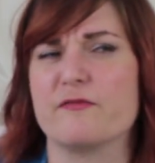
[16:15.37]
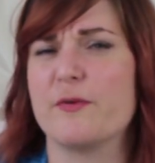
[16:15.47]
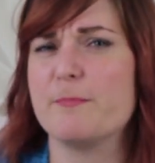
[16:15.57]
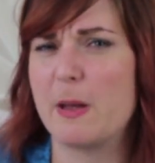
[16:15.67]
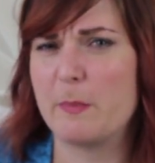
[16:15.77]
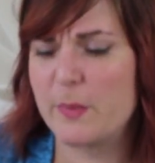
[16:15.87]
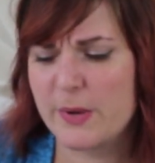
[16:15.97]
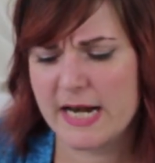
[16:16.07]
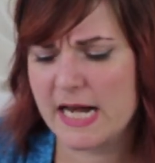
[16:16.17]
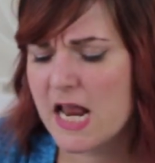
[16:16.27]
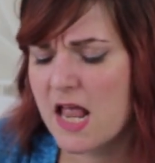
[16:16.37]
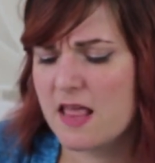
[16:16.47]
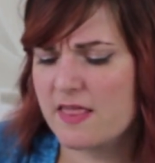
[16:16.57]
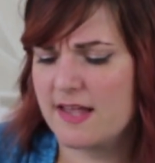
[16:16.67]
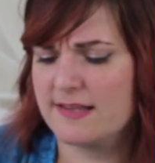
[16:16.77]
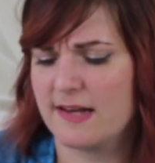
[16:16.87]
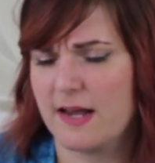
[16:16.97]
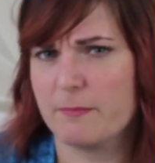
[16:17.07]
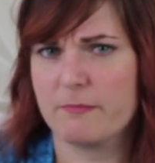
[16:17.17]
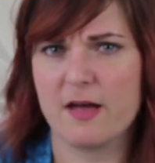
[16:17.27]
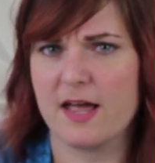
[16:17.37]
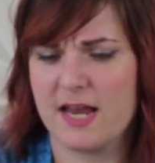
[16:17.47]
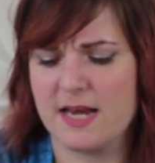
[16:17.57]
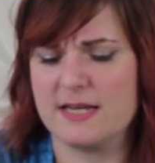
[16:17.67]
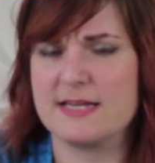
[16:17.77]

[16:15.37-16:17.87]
From memory, there's a